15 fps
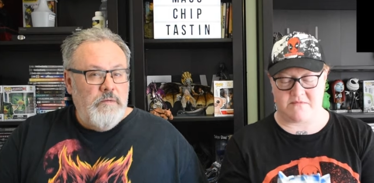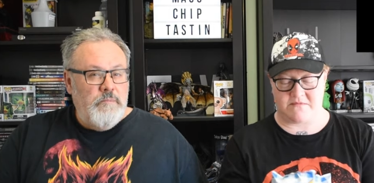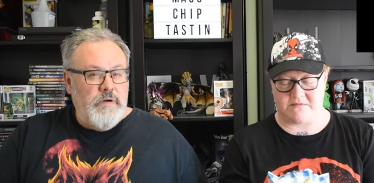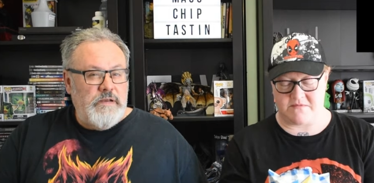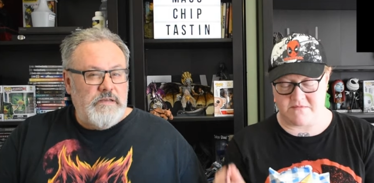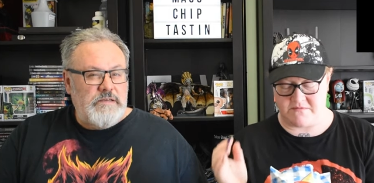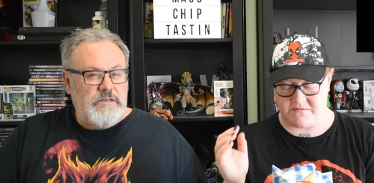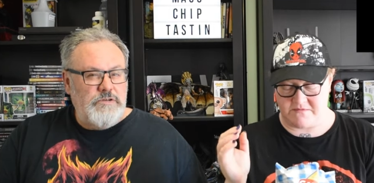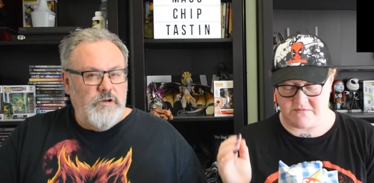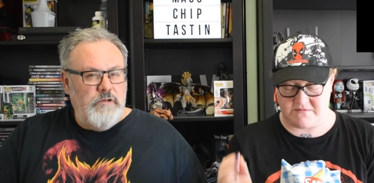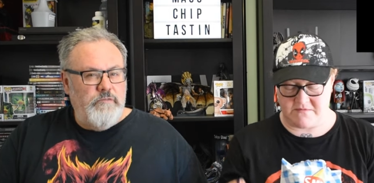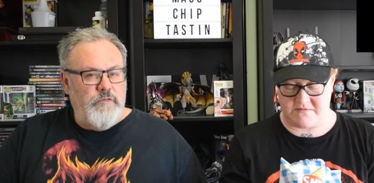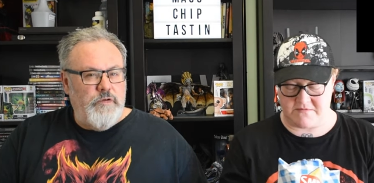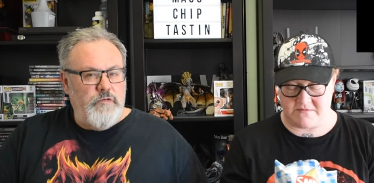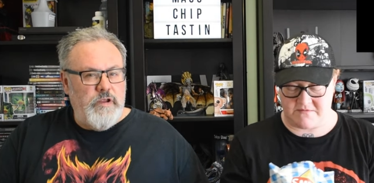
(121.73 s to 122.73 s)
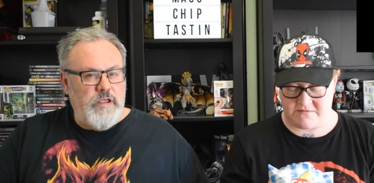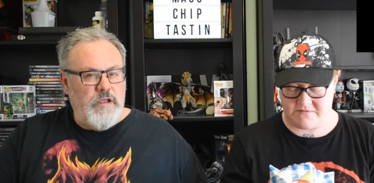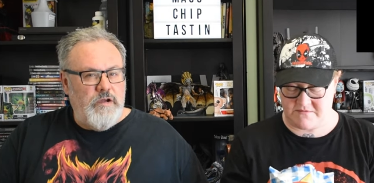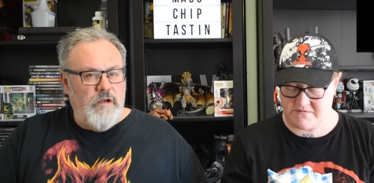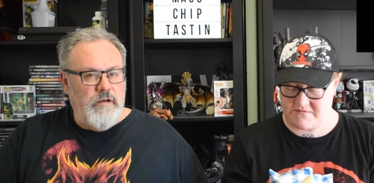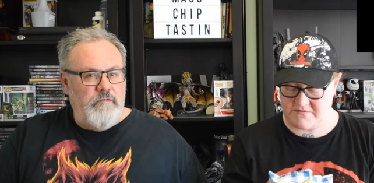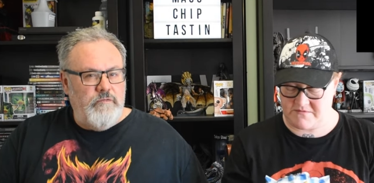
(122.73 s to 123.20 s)
Speaker 1: But it's not a very
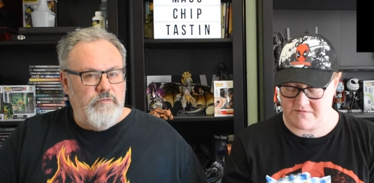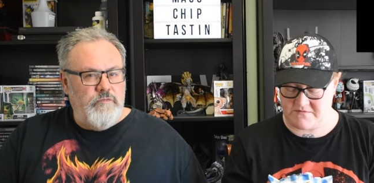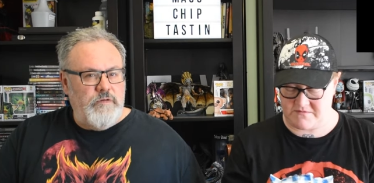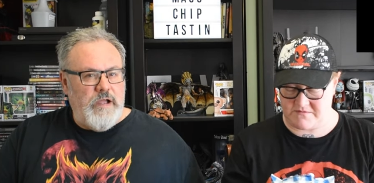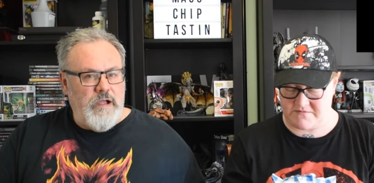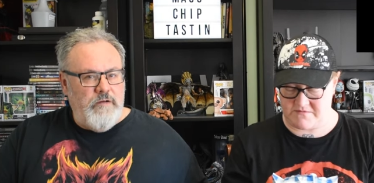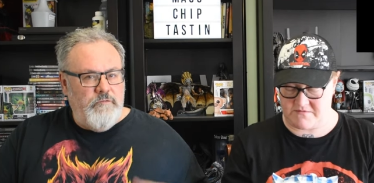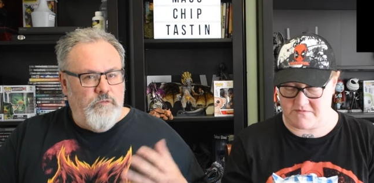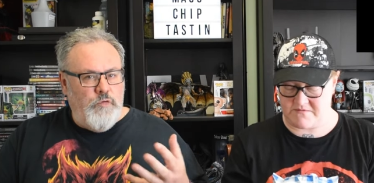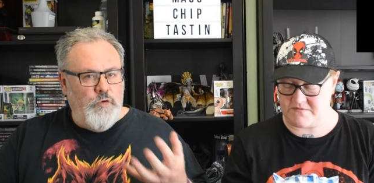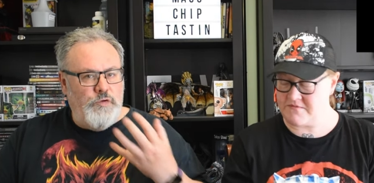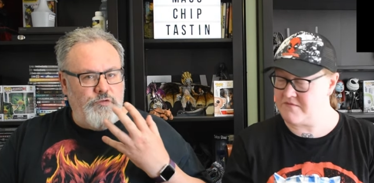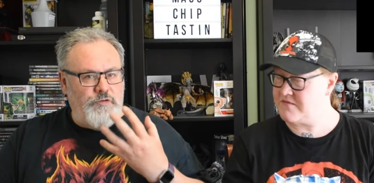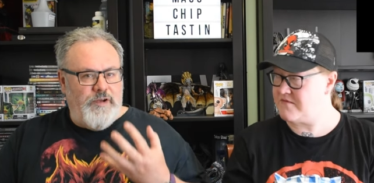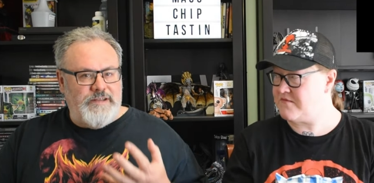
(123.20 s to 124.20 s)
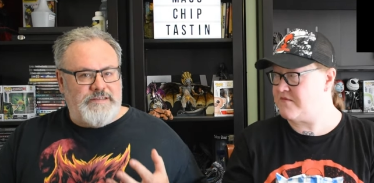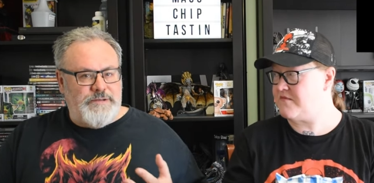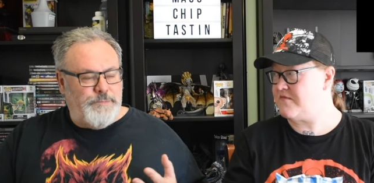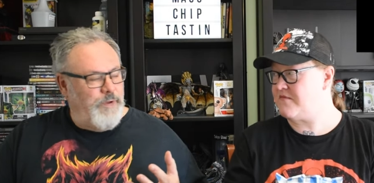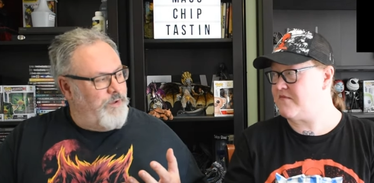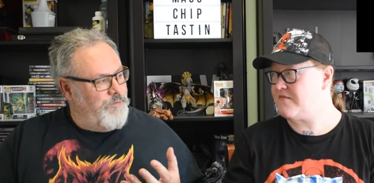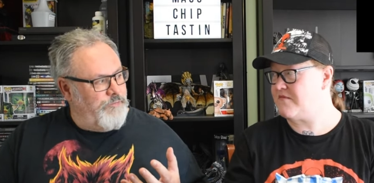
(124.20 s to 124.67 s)
kind of forthright
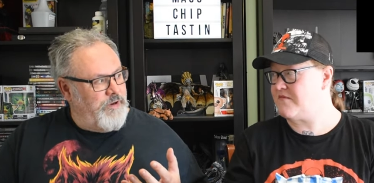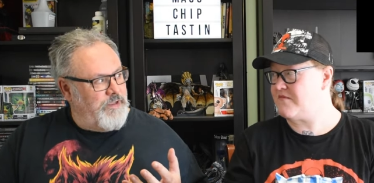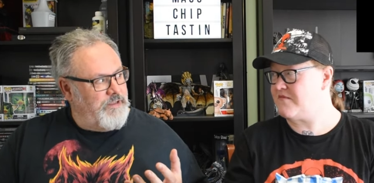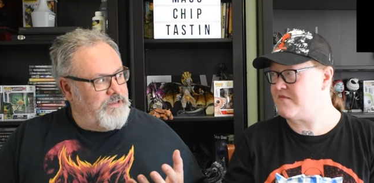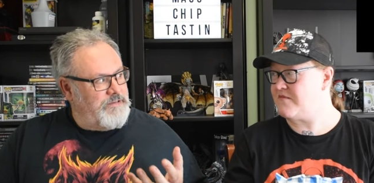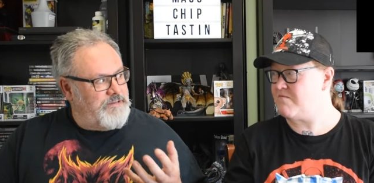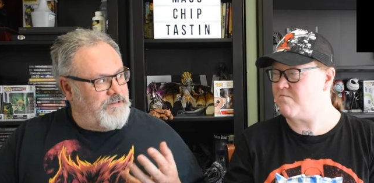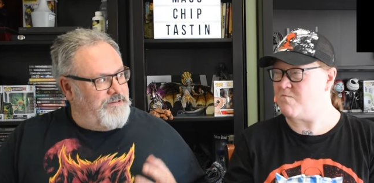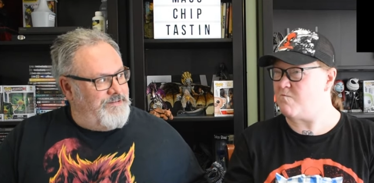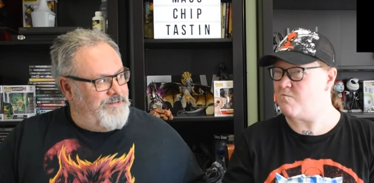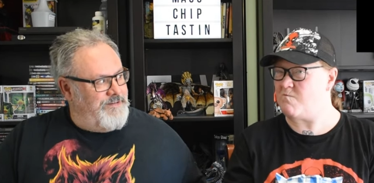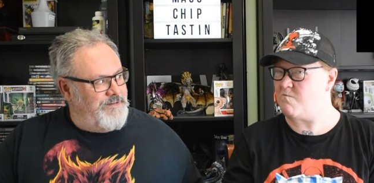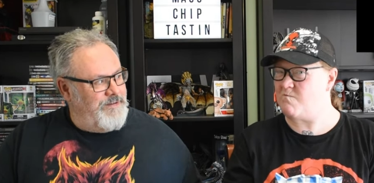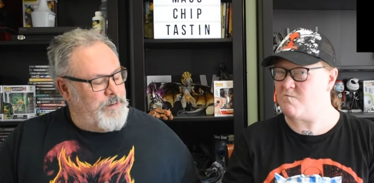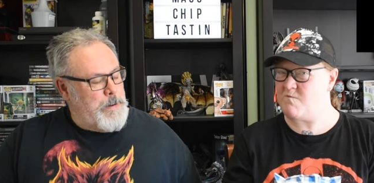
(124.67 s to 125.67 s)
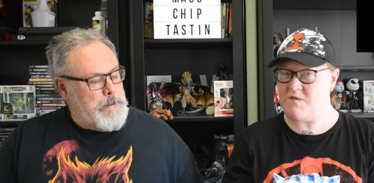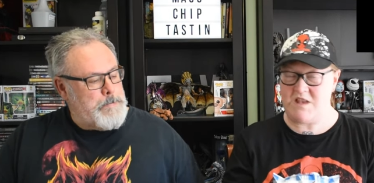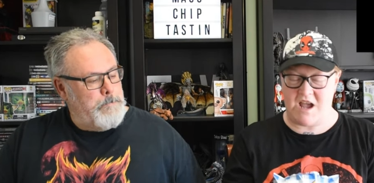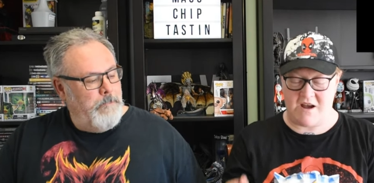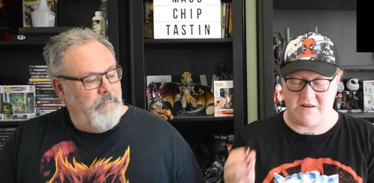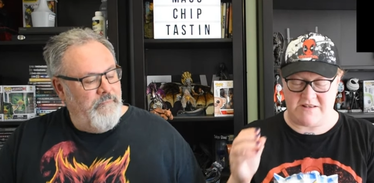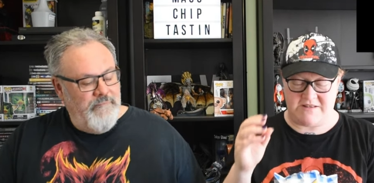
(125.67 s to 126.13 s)
smell really, is it?
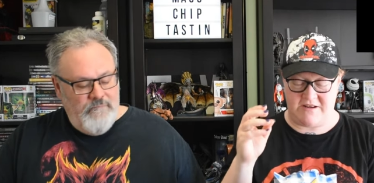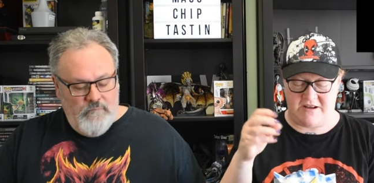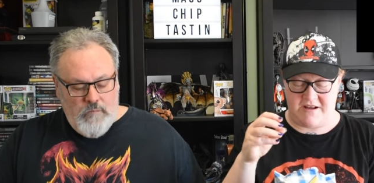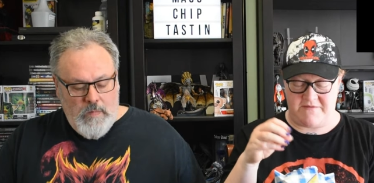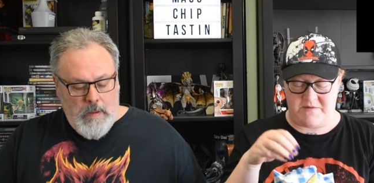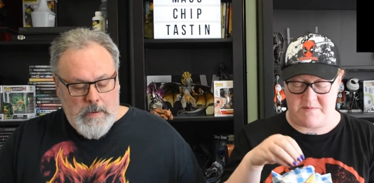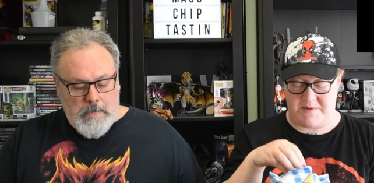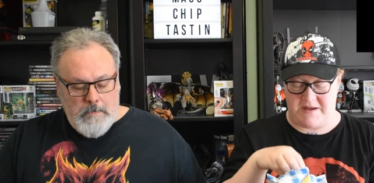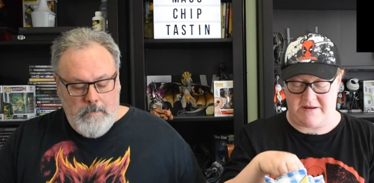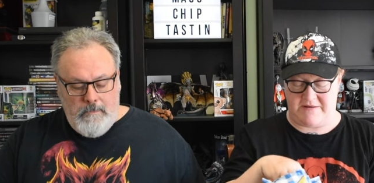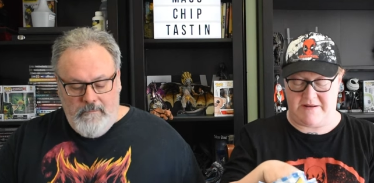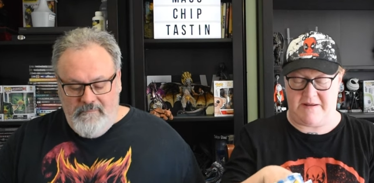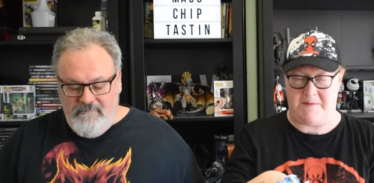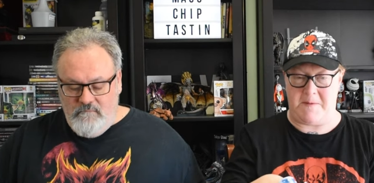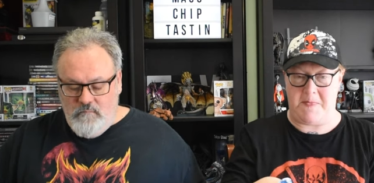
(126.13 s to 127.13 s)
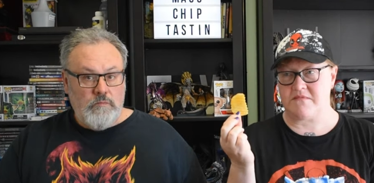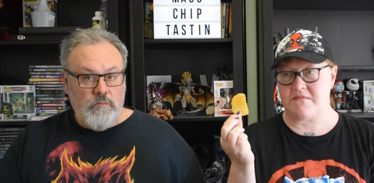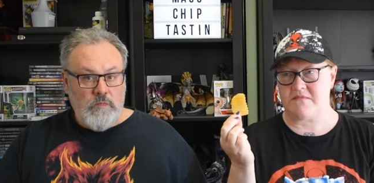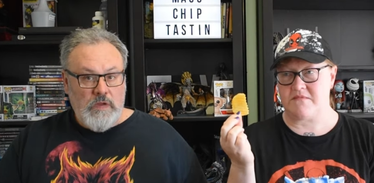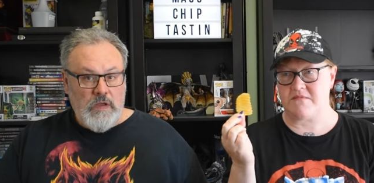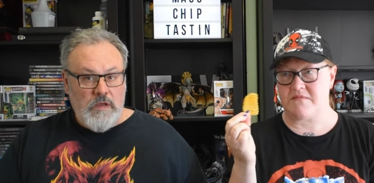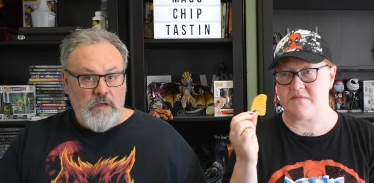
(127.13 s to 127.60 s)
Speaker 2: No, it's not overbearing.
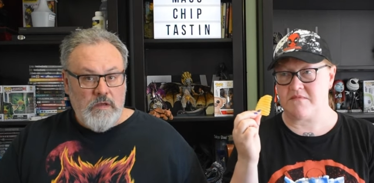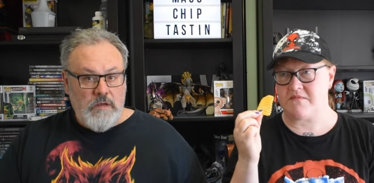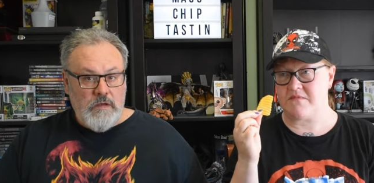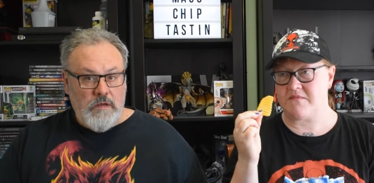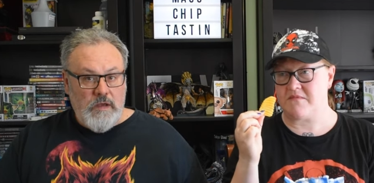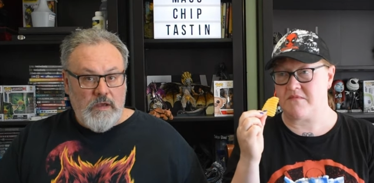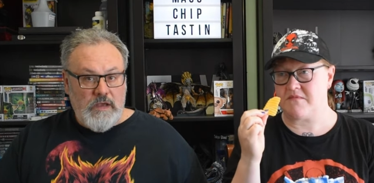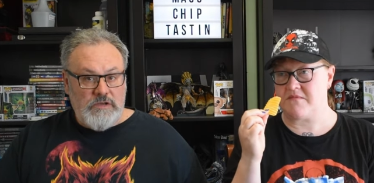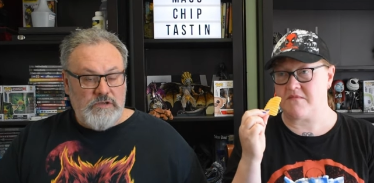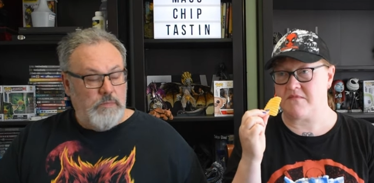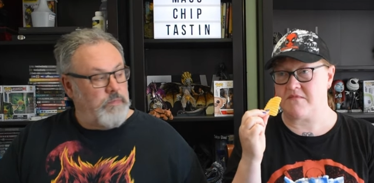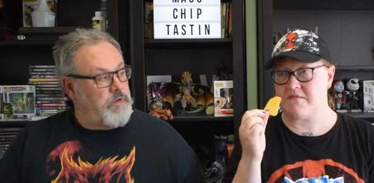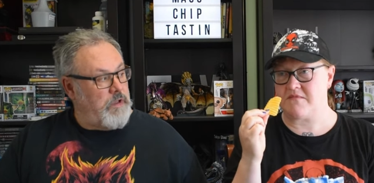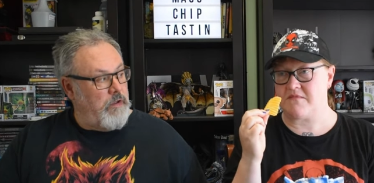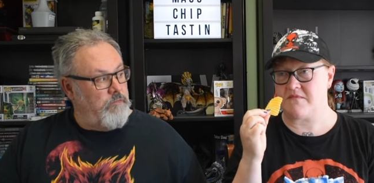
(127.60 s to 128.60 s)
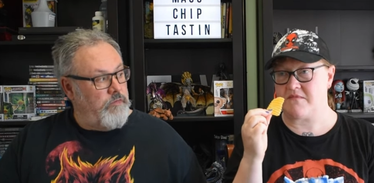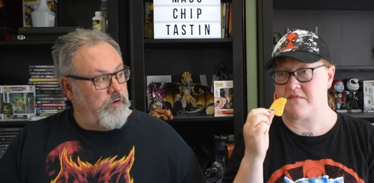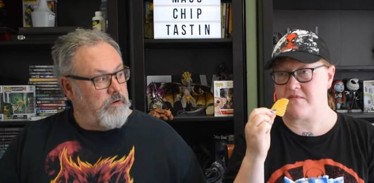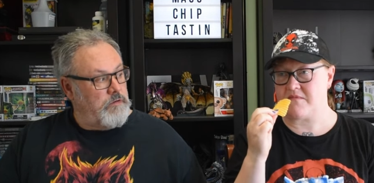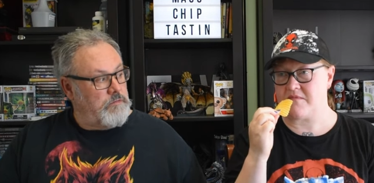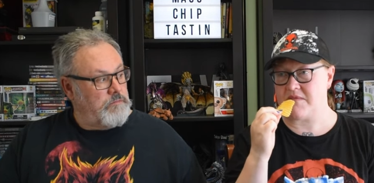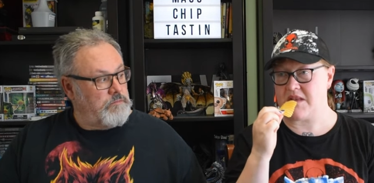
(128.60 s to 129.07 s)
Speaker 1: Okay, Chip, go for it.